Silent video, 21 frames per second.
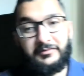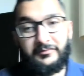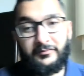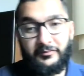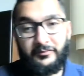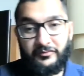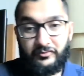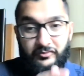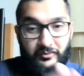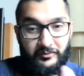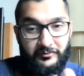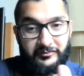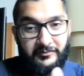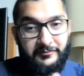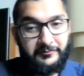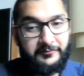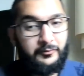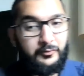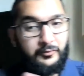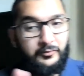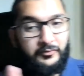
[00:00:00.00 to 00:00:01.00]
So it's just the
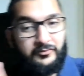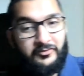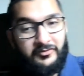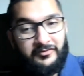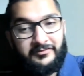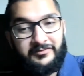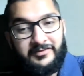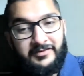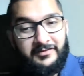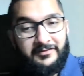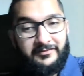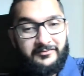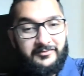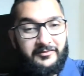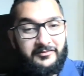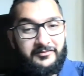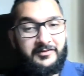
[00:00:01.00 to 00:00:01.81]
food, just this.